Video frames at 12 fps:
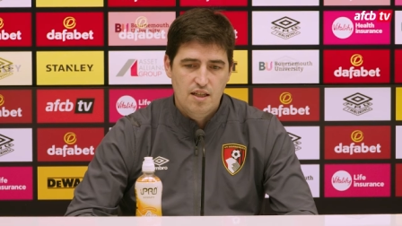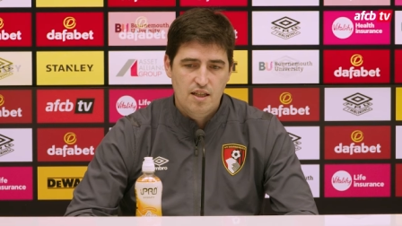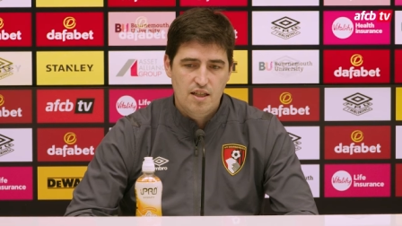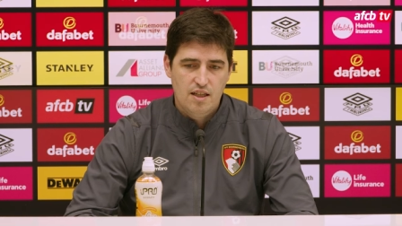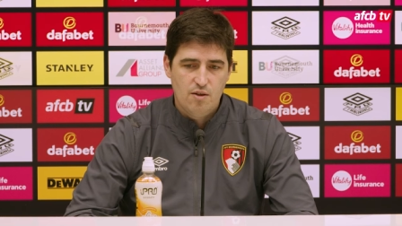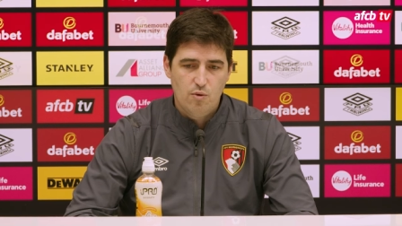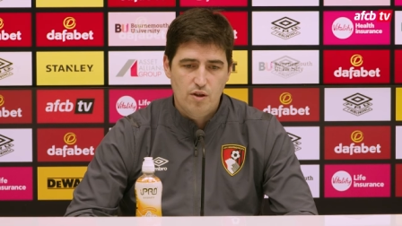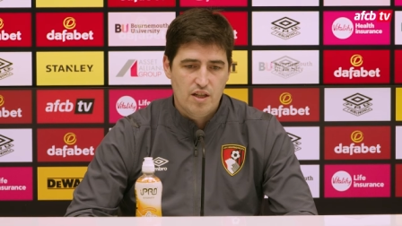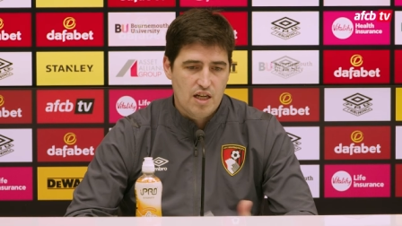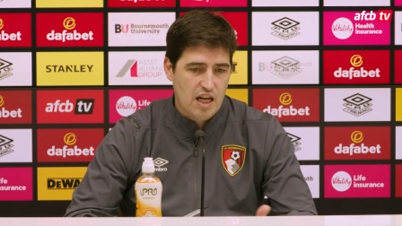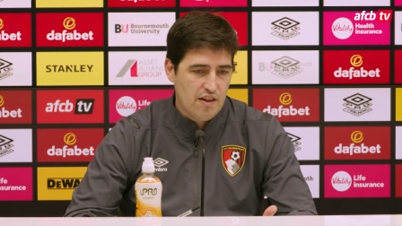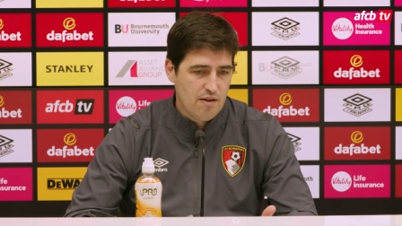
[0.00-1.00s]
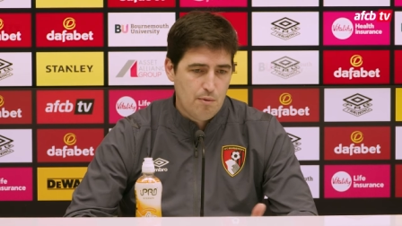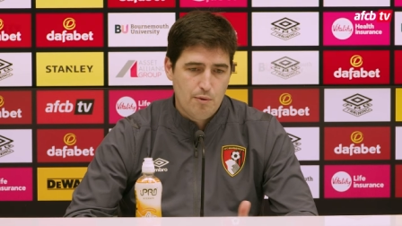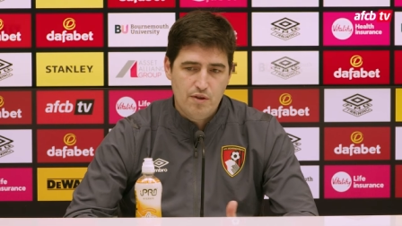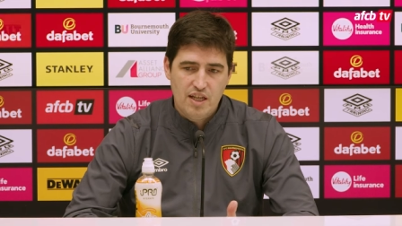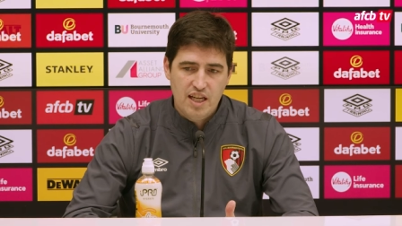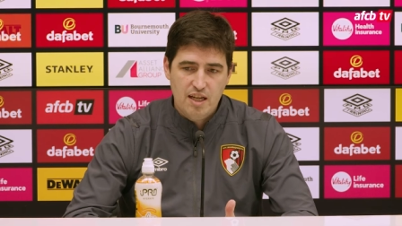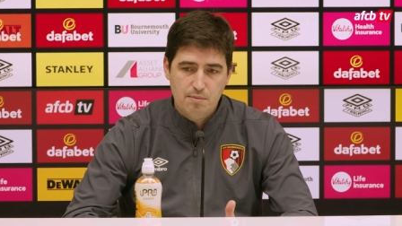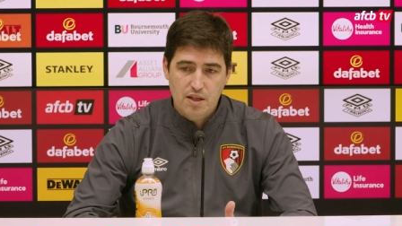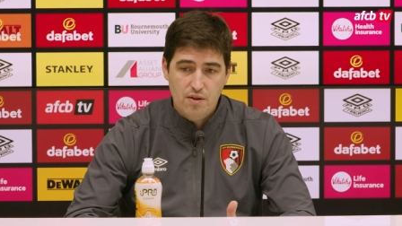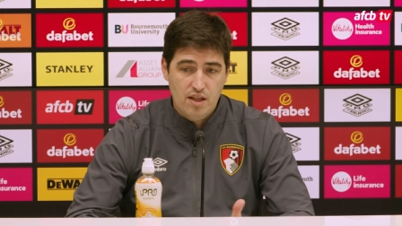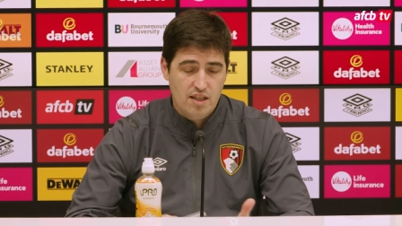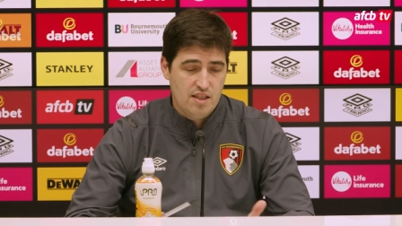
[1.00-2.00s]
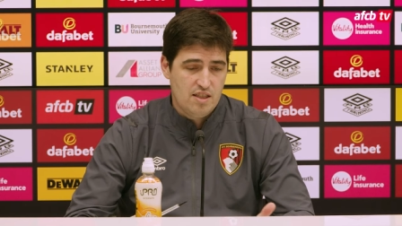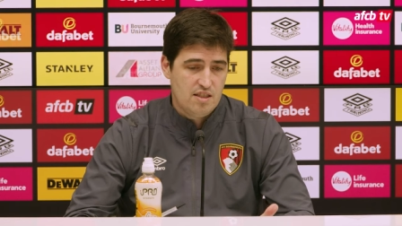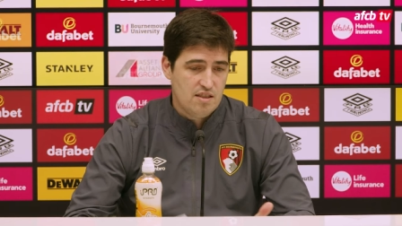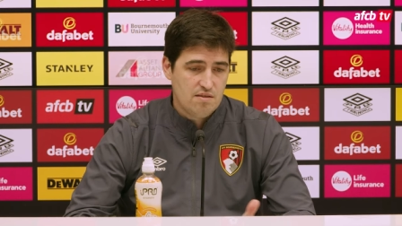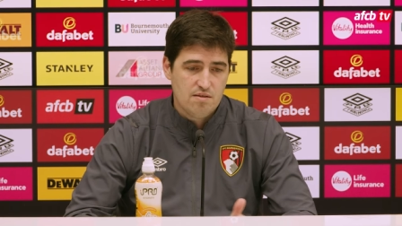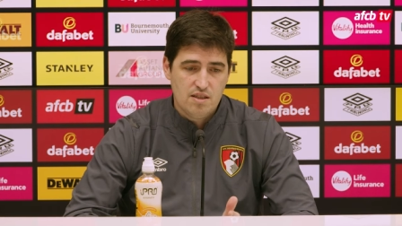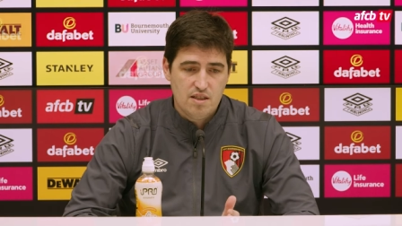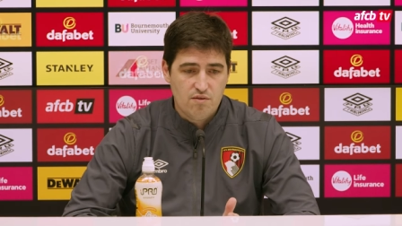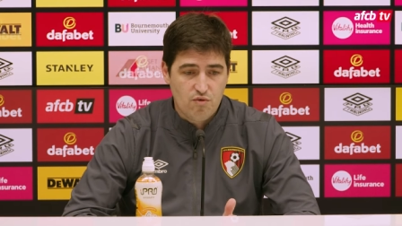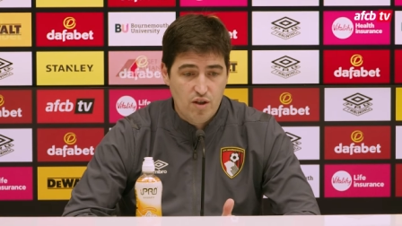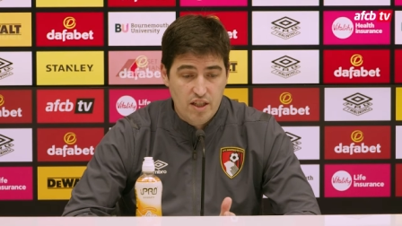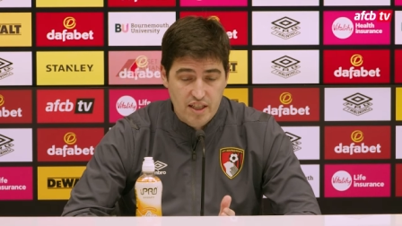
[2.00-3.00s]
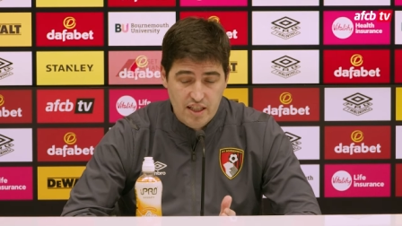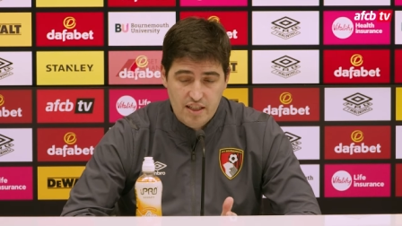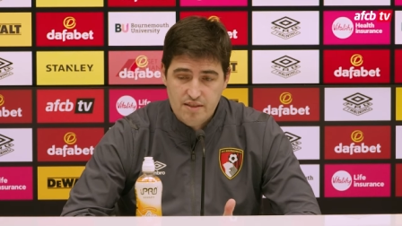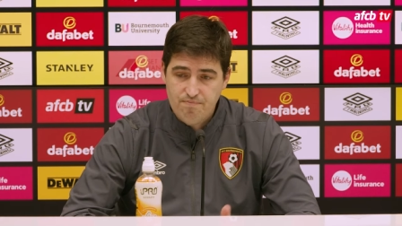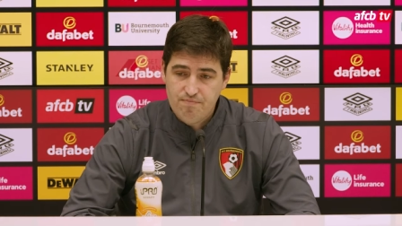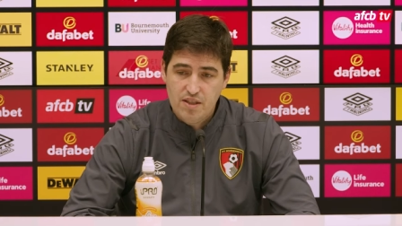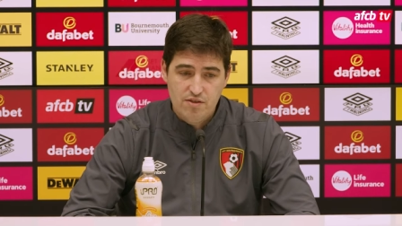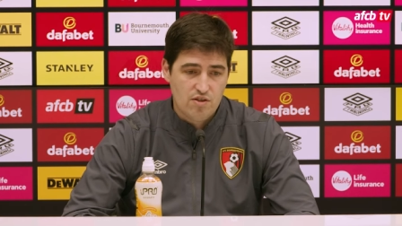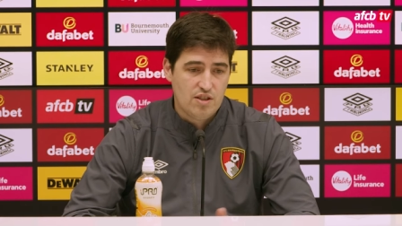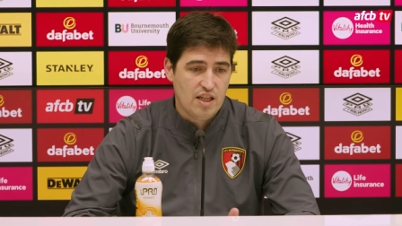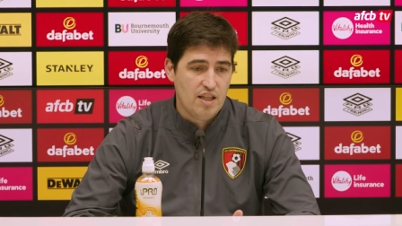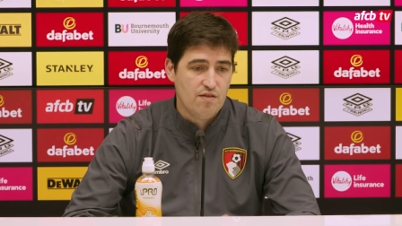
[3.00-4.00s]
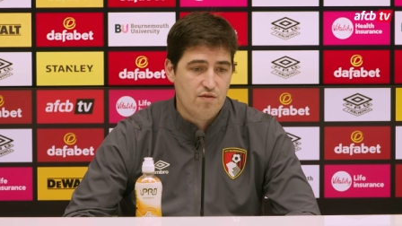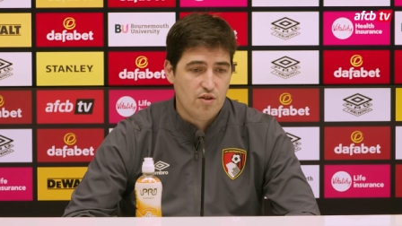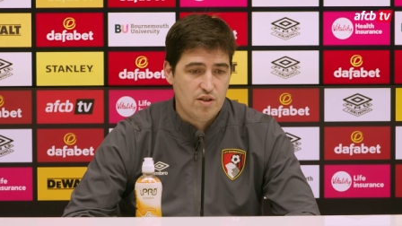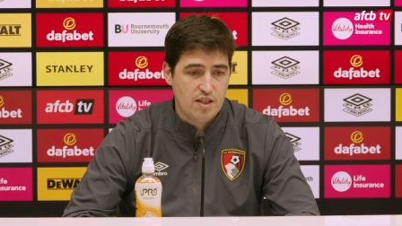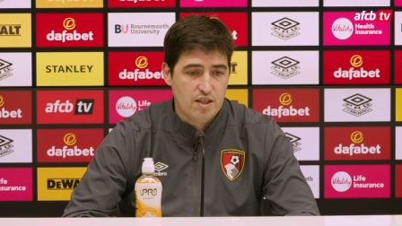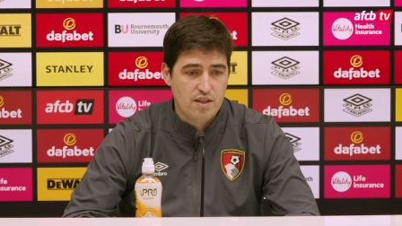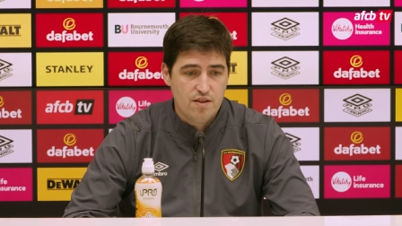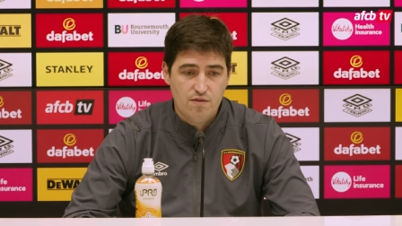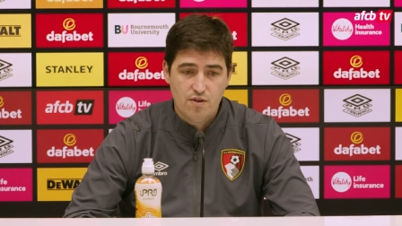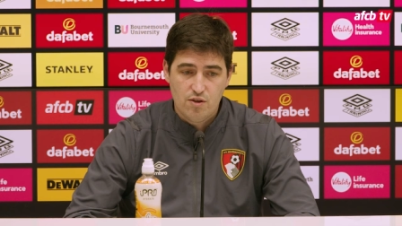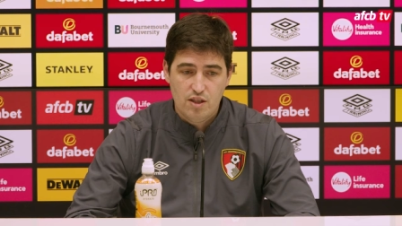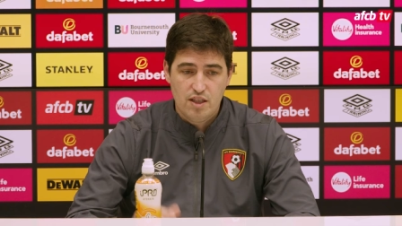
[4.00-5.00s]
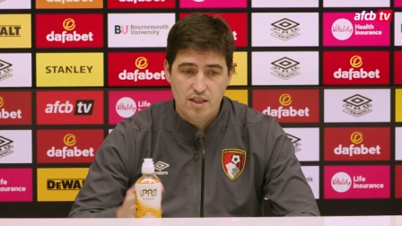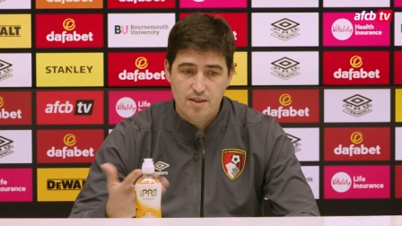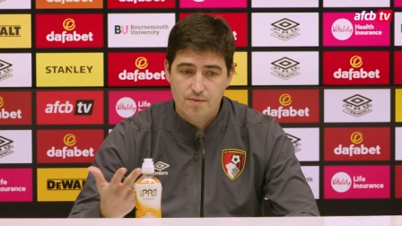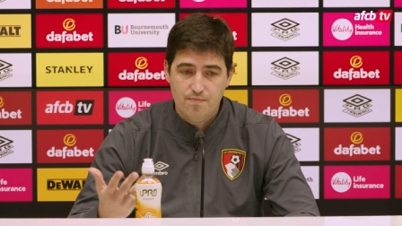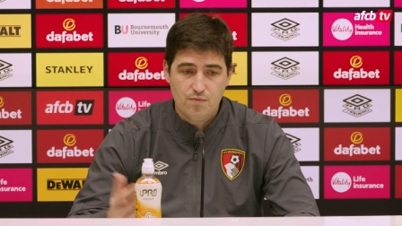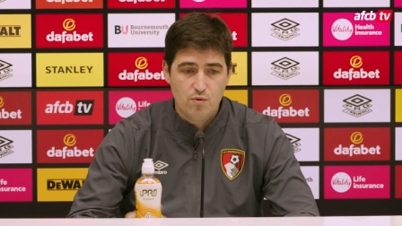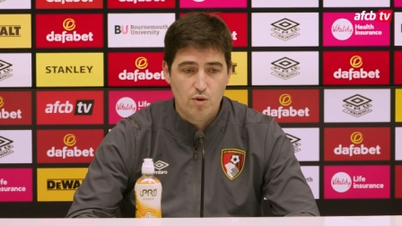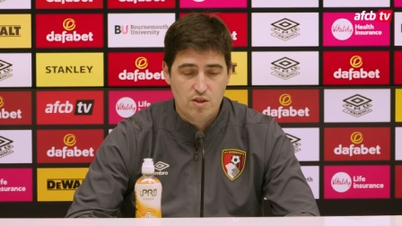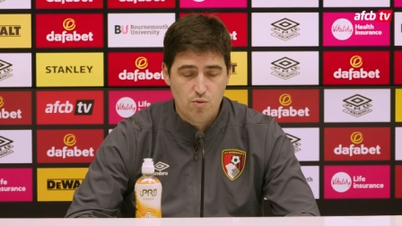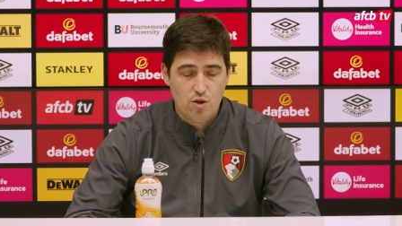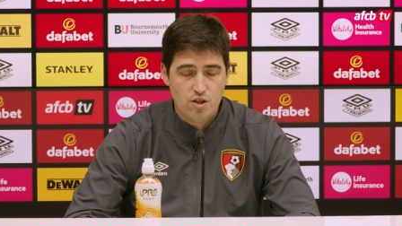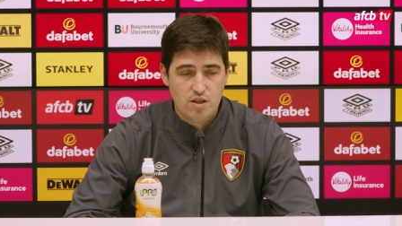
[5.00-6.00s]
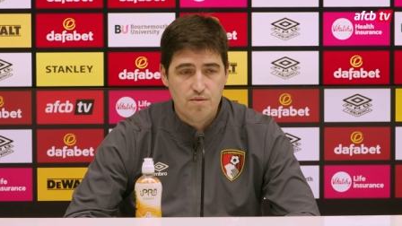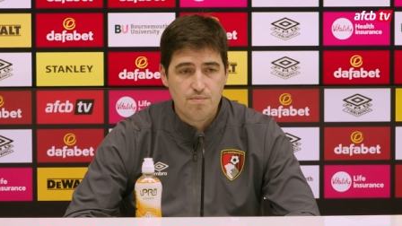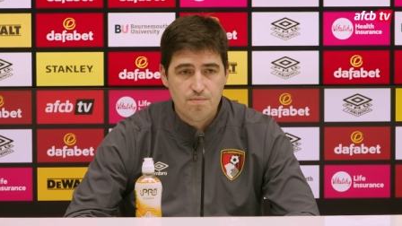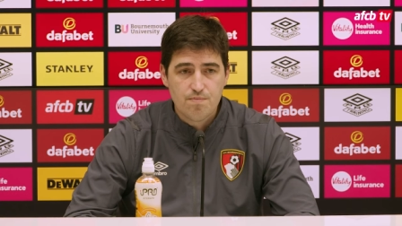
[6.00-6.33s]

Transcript: with the rhythm of the games, I think is really entertaining for the ones watching.